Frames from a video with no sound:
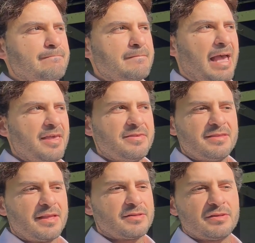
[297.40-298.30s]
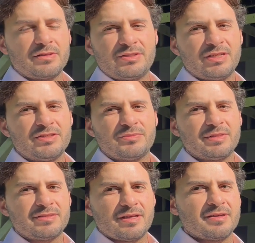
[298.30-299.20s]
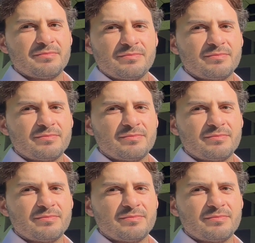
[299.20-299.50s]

I think that's going to change with time.